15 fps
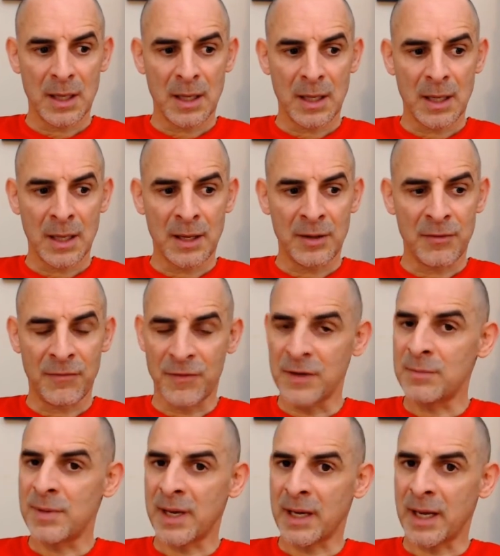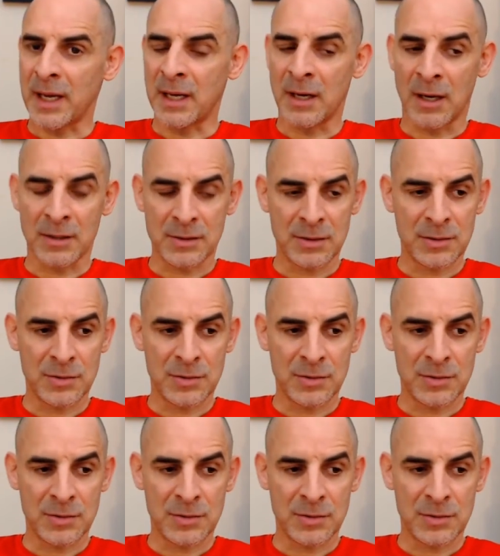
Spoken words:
And the feedback I got